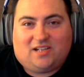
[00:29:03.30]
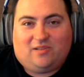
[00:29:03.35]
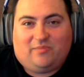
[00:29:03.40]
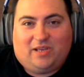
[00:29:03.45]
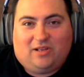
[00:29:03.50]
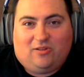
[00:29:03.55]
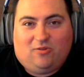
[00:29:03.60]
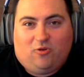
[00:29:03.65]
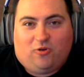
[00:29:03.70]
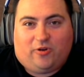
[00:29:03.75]
to be
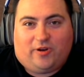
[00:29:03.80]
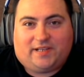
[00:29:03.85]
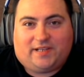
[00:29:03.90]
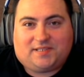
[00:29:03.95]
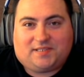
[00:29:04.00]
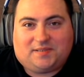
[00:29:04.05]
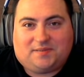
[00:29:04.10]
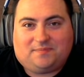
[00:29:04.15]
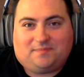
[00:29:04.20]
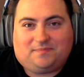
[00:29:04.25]

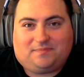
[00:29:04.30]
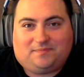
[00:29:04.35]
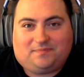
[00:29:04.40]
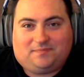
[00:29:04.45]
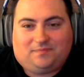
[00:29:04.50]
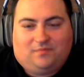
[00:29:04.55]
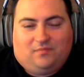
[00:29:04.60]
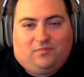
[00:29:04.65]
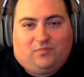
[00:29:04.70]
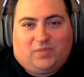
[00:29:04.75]
glorious.
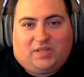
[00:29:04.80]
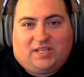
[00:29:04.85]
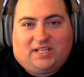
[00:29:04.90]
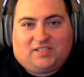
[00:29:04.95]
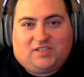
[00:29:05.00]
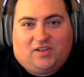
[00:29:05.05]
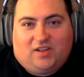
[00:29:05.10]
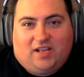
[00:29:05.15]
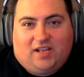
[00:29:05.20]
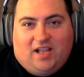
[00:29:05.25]
But
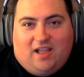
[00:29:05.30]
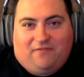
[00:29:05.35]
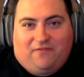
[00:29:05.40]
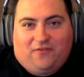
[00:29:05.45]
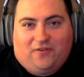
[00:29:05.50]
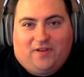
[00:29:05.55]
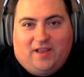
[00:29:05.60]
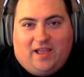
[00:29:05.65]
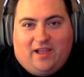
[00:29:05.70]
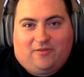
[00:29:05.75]
that's all I got
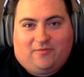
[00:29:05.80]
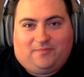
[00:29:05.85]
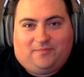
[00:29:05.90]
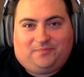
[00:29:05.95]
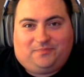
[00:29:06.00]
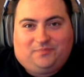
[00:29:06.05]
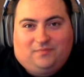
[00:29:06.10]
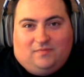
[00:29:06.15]
for now.